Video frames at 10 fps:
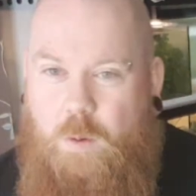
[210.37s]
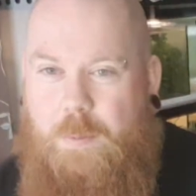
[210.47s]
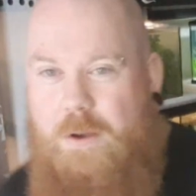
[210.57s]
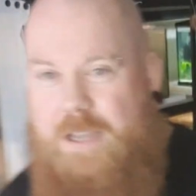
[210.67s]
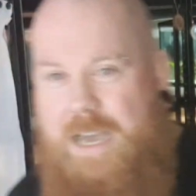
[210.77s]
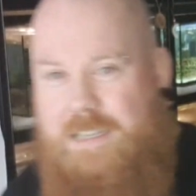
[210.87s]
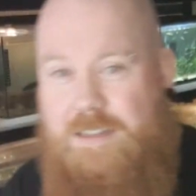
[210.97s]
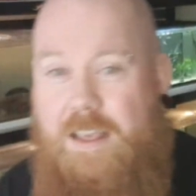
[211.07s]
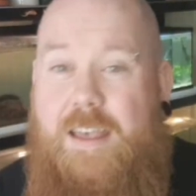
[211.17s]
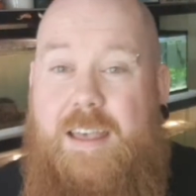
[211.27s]
a podcast.
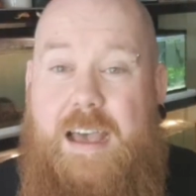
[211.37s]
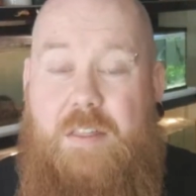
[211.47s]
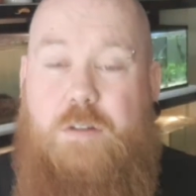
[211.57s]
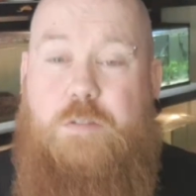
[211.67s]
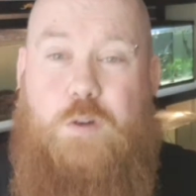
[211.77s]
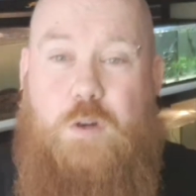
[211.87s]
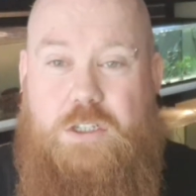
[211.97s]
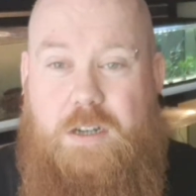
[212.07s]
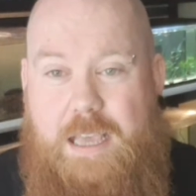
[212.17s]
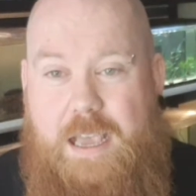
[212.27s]
And then
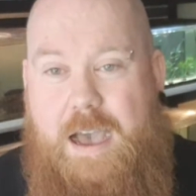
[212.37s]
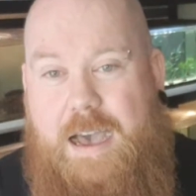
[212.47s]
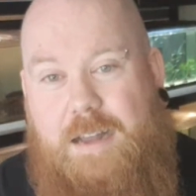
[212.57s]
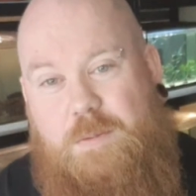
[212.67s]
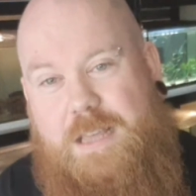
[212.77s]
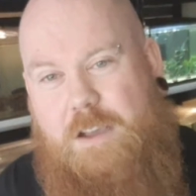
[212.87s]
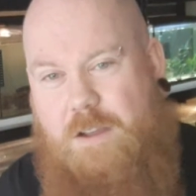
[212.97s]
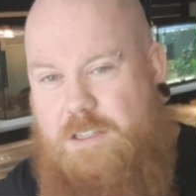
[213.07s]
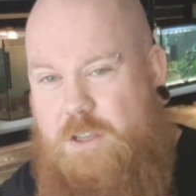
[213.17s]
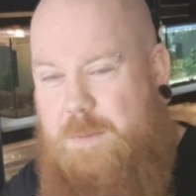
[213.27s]
unfortunately I had, without going
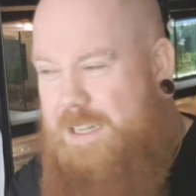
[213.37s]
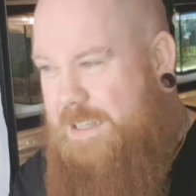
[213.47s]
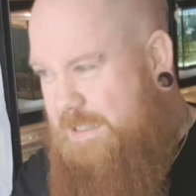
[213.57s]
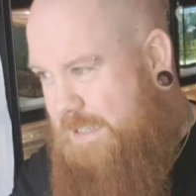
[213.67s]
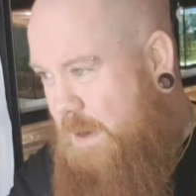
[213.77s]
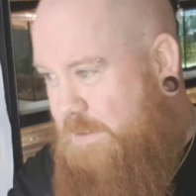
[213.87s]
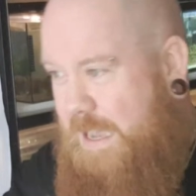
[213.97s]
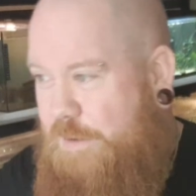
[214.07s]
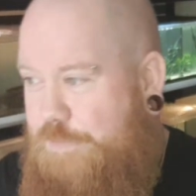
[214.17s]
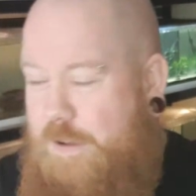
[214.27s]
into too many details, I
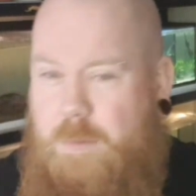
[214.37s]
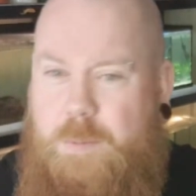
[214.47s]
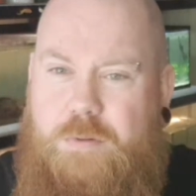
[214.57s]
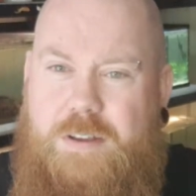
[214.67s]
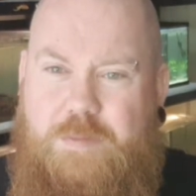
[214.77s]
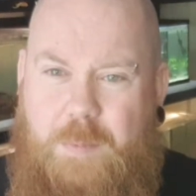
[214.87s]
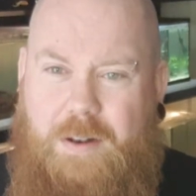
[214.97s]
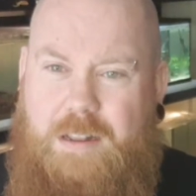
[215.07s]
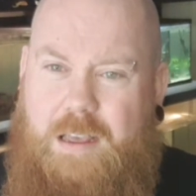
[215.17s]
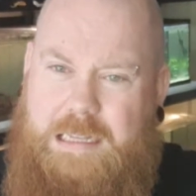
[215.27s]
had a family
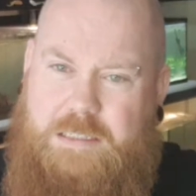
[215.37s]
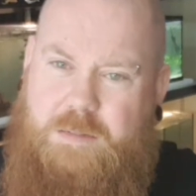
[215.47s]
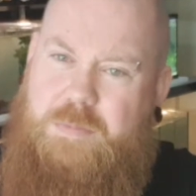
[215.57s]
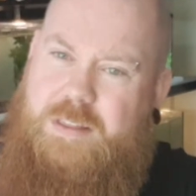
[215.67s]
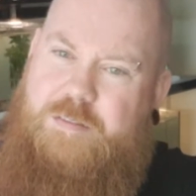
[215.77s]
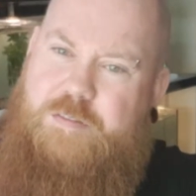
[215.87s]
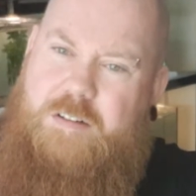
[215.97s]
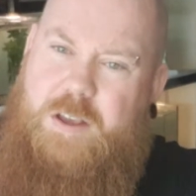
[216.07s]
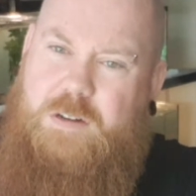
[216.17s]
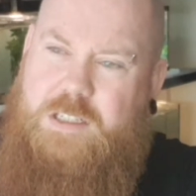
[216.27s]
bereavement. Something
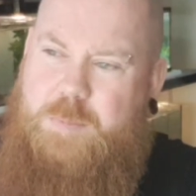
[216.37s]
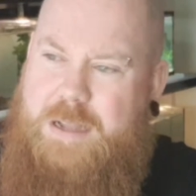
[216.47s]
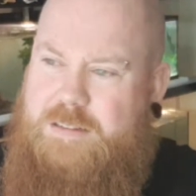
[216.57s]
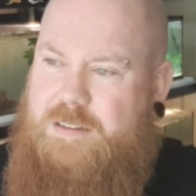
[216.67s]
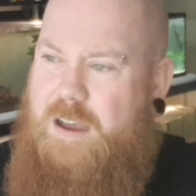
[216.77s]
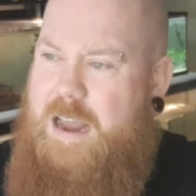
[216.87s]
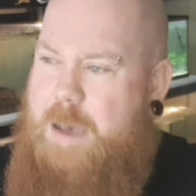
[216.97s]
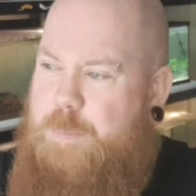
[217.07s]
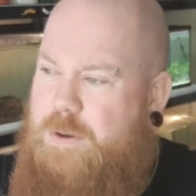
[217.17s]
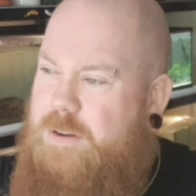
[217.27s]
very unexpected kind of
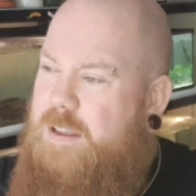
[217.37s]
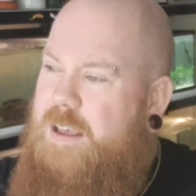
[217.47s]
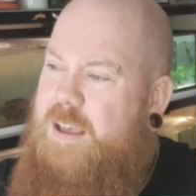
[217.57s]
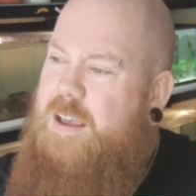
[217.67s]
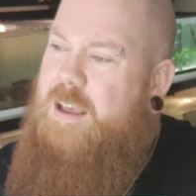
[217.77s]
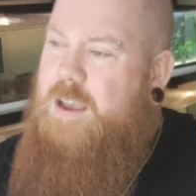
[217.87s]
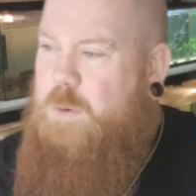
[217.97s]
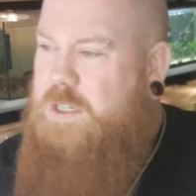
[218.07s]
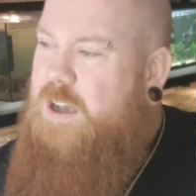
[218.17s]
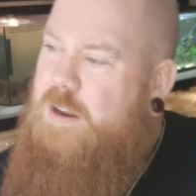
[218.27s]
happened,
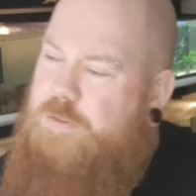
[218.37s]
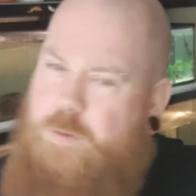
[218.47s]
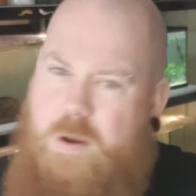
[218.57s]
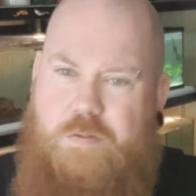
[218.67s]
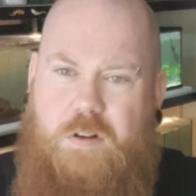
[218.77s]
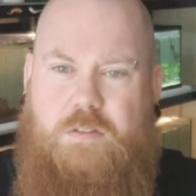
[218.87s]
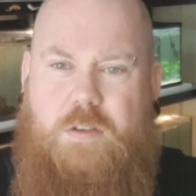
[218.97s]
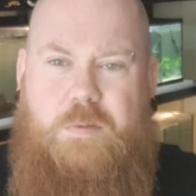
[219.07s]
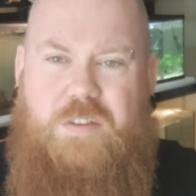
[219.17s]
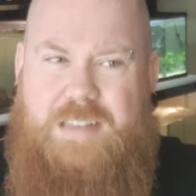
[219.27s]
which kind of threw everything on
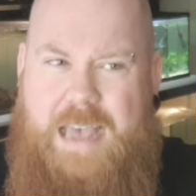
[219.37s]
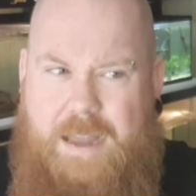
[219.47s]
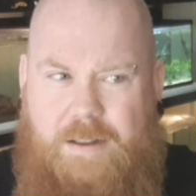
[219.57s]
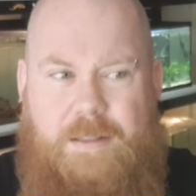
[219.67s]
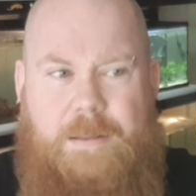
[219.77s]
top of its head.